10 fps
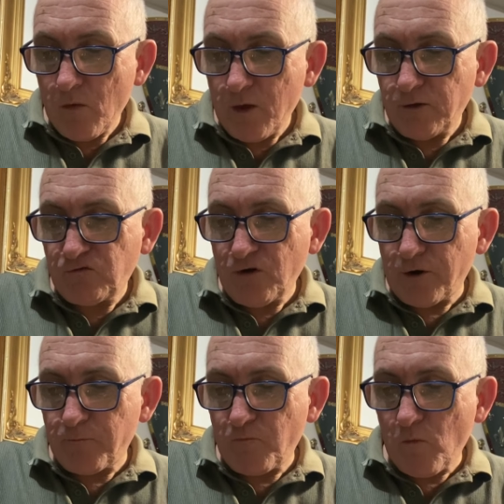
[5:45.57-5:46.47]
It's
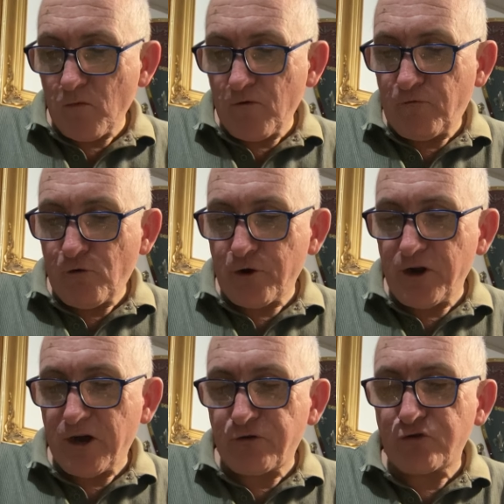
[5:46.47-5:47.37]
got
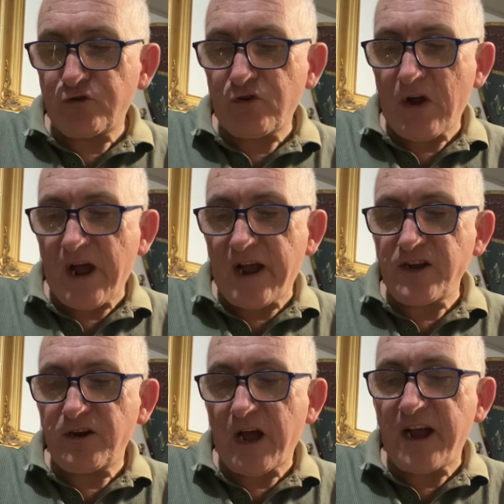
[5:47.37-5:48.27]

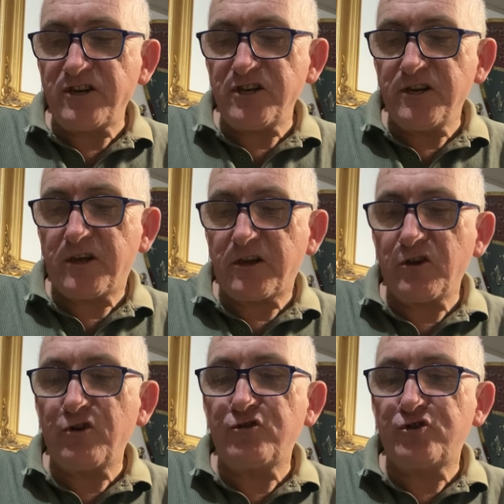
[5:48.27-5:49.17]
1,480
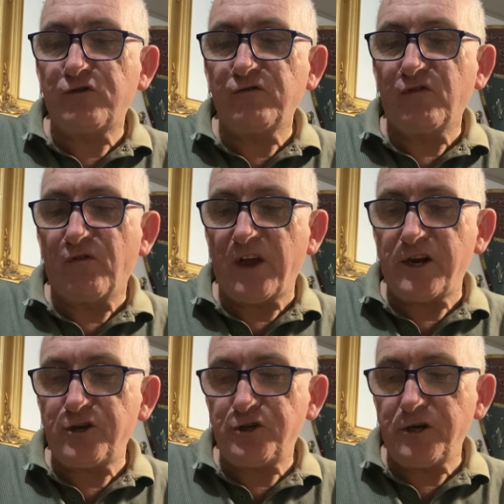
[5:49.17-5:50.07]
kilojoules of
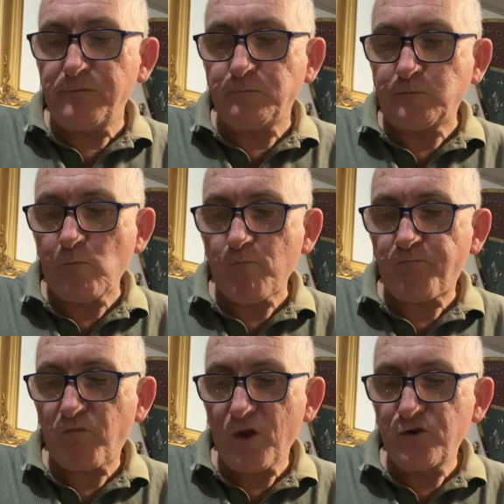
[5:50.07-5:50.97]
energy,
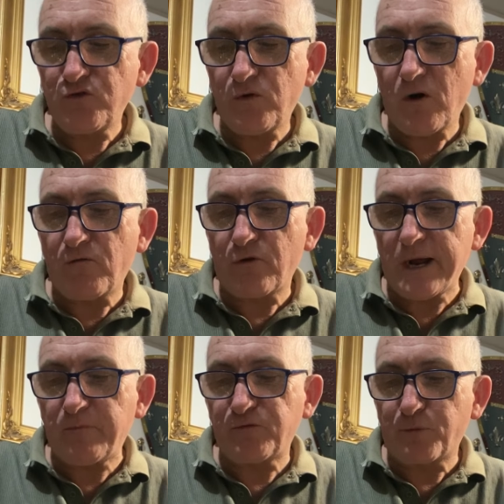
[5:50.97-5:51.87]
12
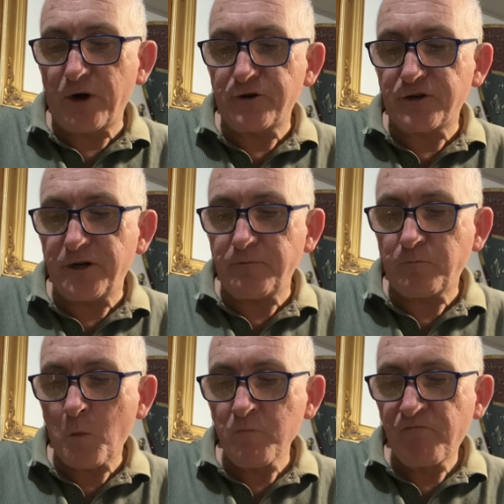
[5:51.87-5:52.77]
grams protein,
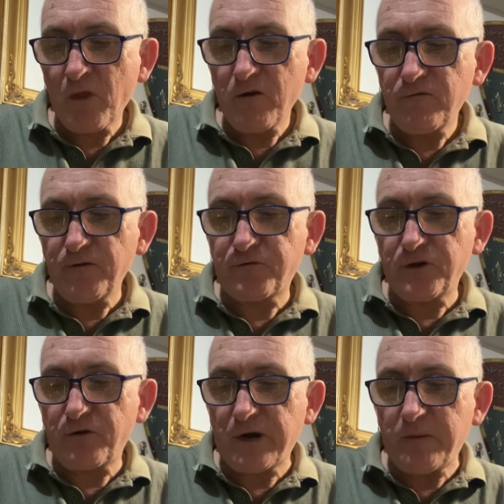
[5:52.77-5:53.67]

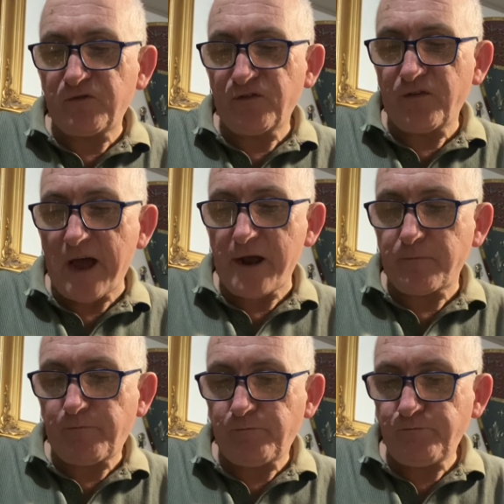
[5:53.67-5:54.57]
15 grams
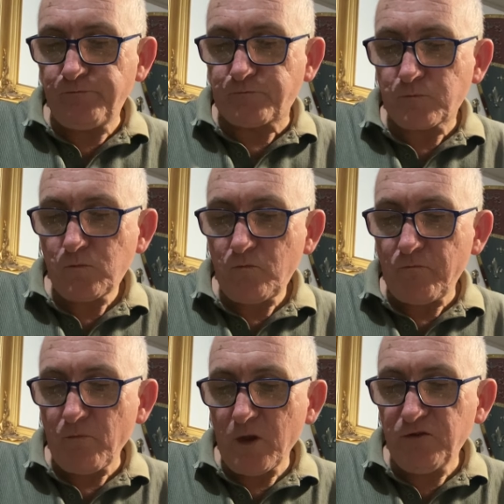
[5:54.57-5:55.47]
fat,
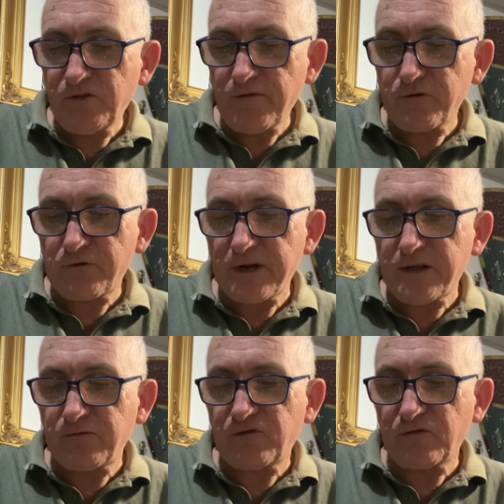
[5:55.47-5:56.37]
7
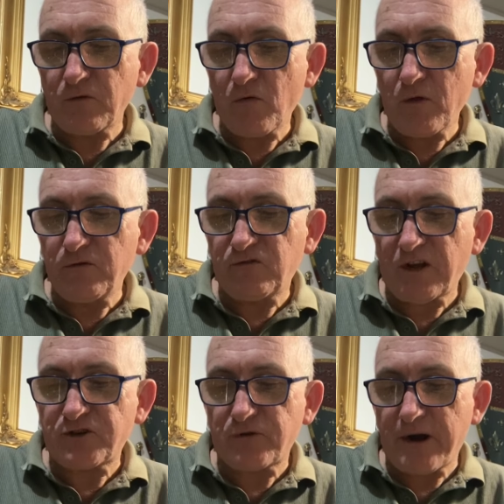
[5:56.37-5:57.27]
grams
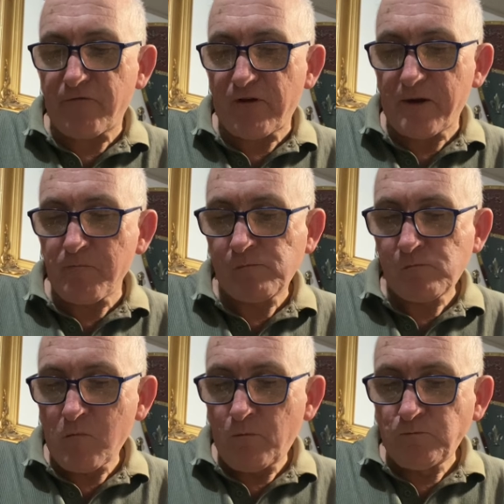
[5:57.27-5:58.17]
saturated fat,
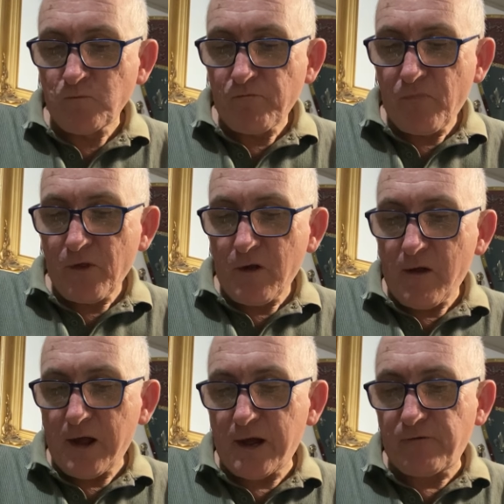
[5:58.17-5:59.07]

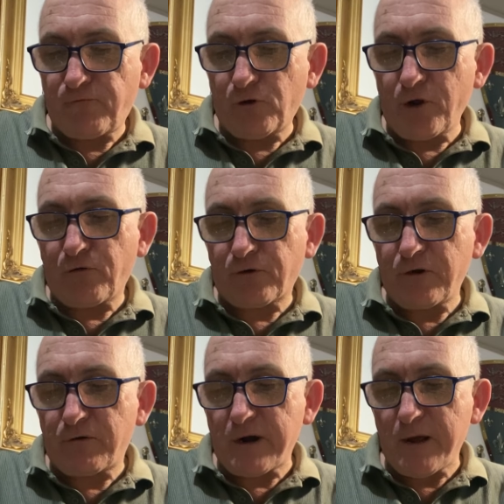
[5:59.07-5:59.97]
43
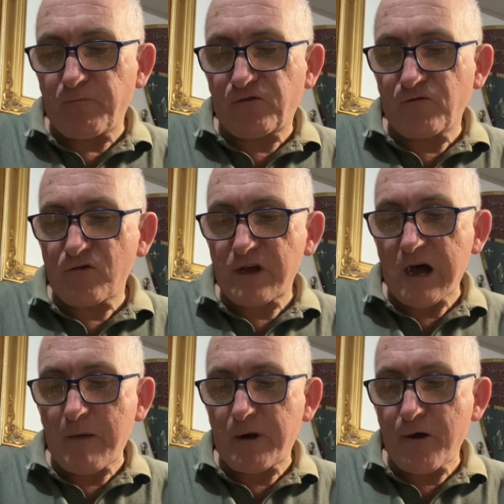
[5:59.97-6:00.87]
grams
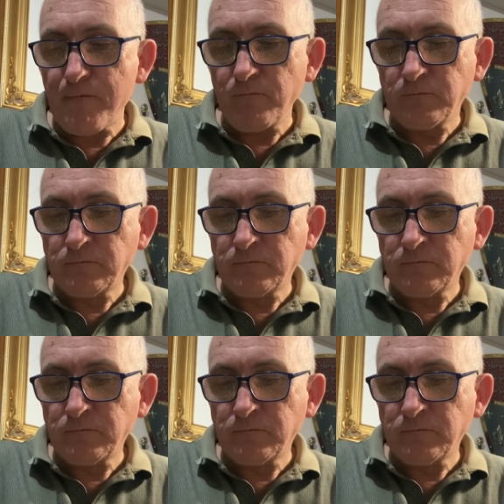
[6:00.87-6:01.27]
carbo,